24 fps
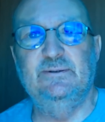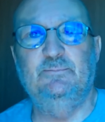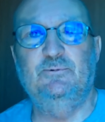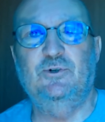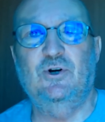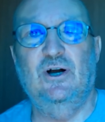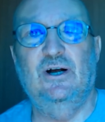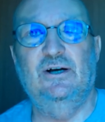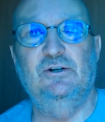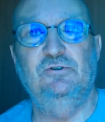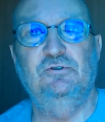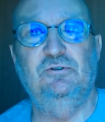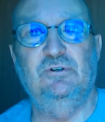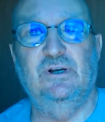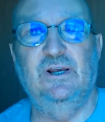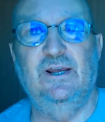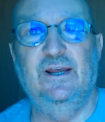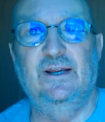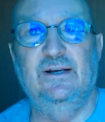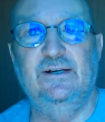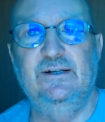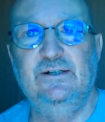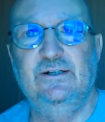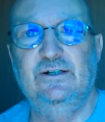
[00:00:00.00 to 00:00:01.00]
Tim Krause
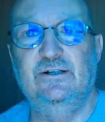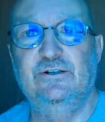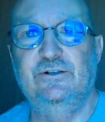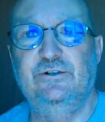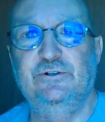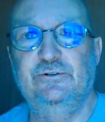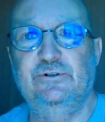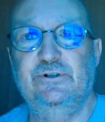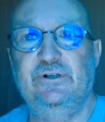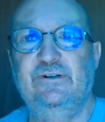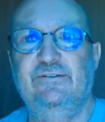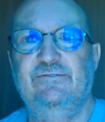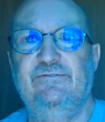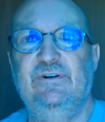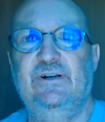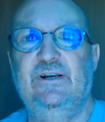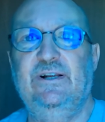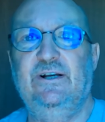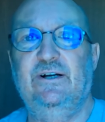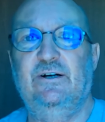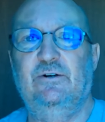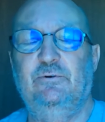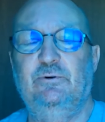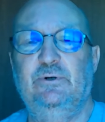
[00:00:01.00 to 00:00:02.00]
again here doing a
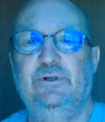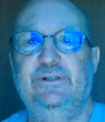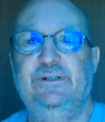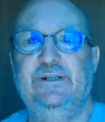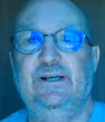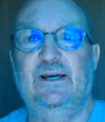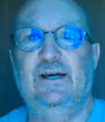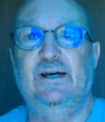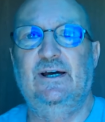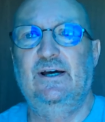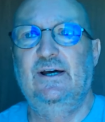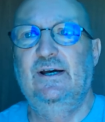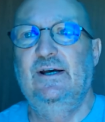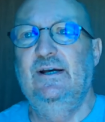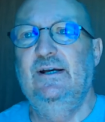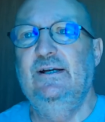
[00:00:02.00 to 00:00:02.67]
video with you.